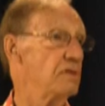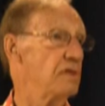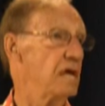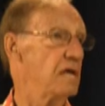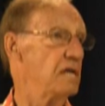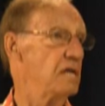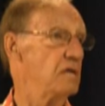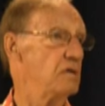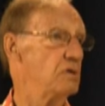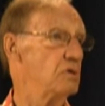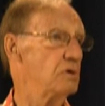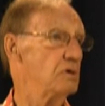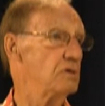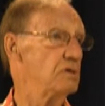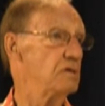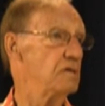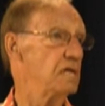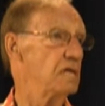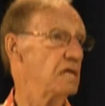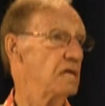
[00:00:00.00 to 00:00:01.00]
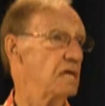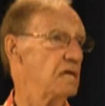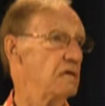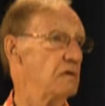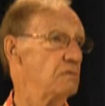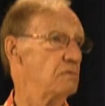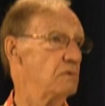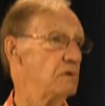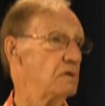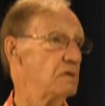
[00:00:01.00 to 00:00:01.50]
than in northern Italy,
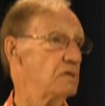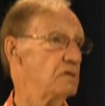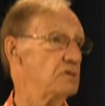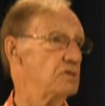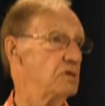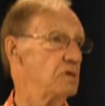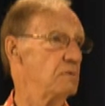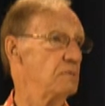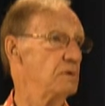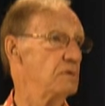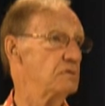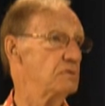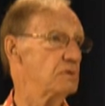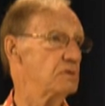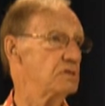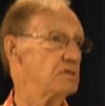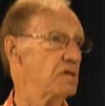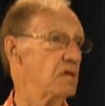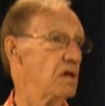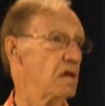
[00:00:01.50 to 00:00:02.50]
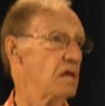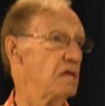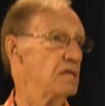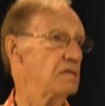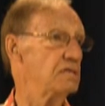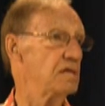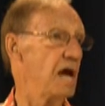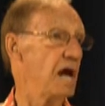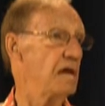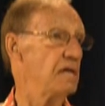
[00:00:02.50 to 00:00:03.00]
where the Germans were still on
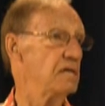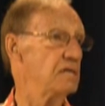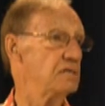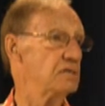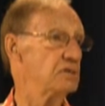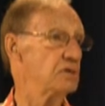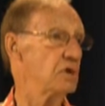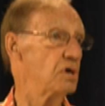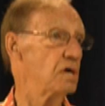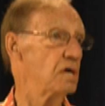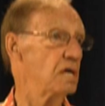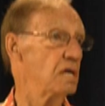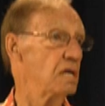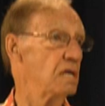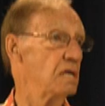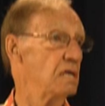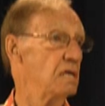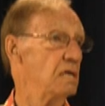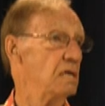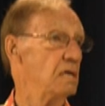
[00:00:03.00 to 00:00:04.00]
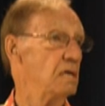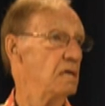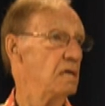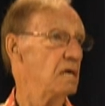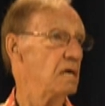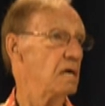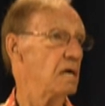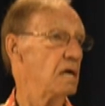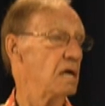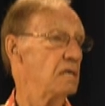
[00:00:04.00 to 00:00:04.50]
Italian soil,
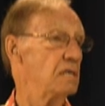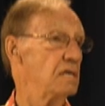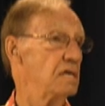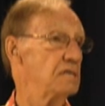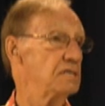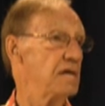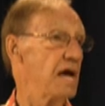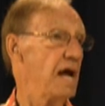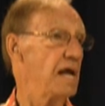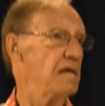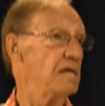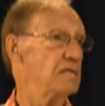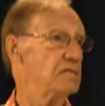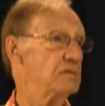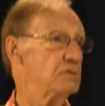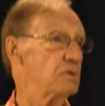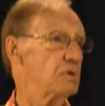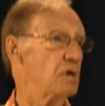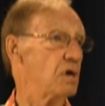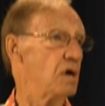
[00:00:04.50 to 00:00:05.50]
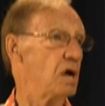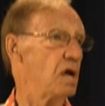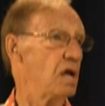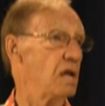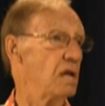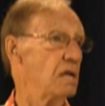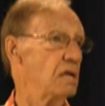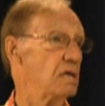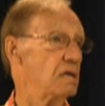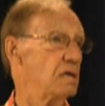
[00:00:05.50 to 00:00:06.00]
uh, the Italians were
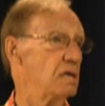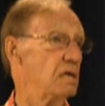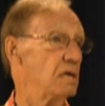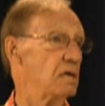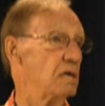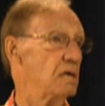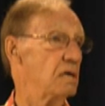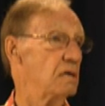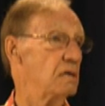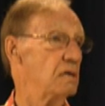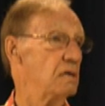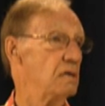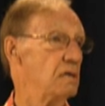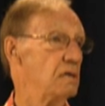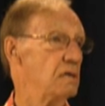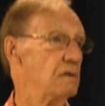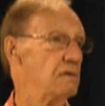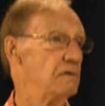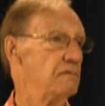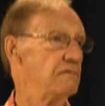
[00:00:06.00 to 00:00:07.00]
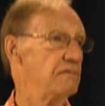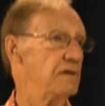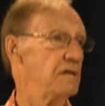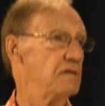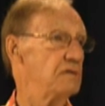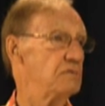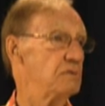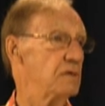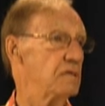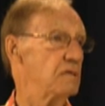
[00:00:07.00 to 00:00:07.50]
all
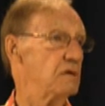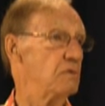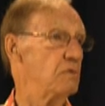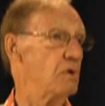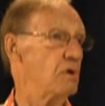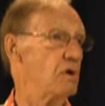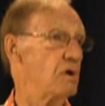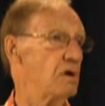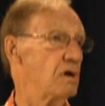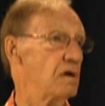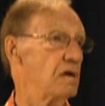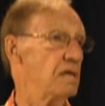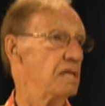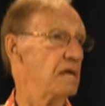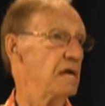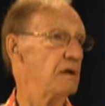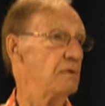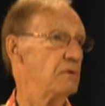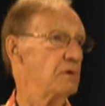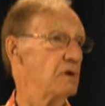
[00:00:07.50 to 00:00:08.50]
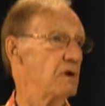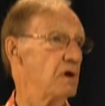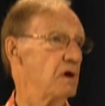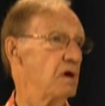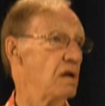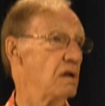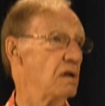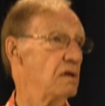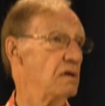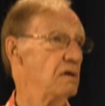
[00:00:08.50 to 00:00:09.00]
finished with the war, and they were
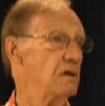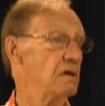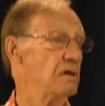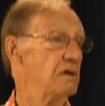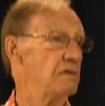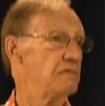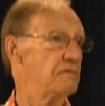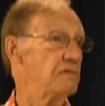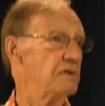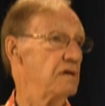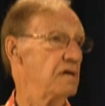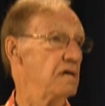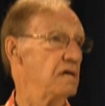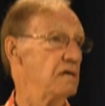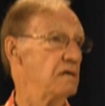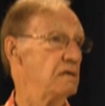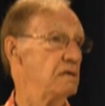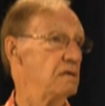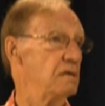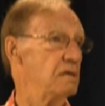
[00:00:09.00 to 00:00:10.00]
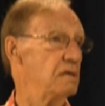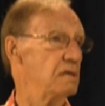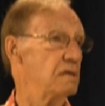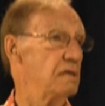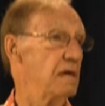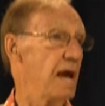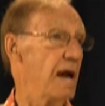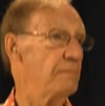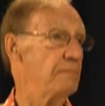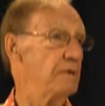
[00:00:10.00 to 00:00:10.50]
all free and
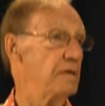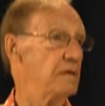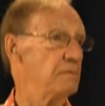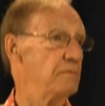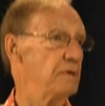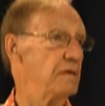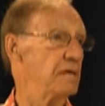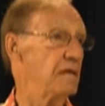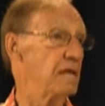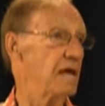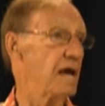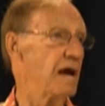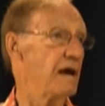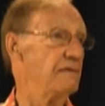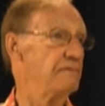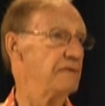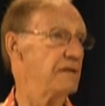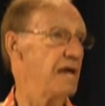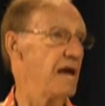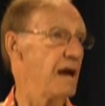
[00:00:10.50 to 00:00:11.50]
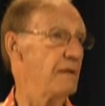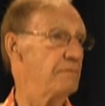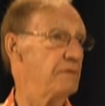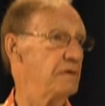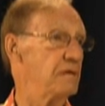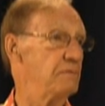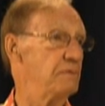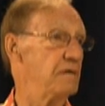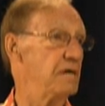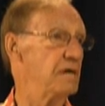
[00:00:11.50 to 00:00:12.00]
happy to be alive and happy
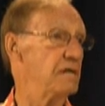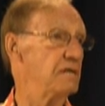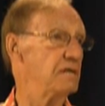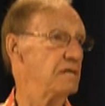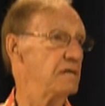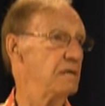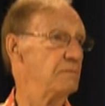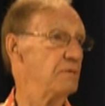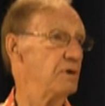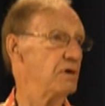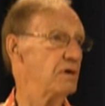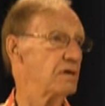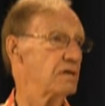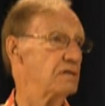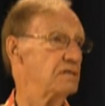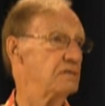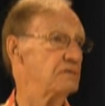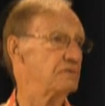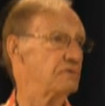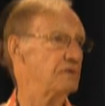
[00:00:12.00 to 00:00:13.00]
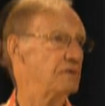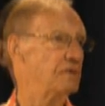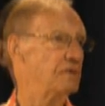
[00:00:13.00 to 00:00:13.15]
to be under the Americans.